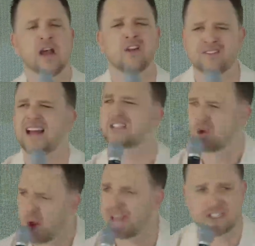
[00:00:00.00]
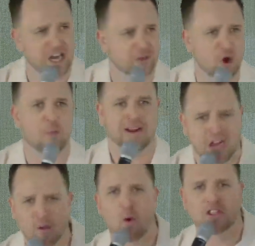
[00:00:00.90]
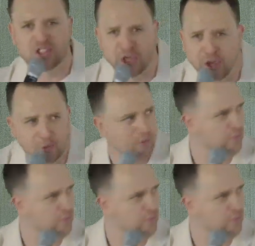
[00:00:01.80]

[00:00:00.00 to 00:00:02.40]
Look, that's great, Jethro, but God wants you.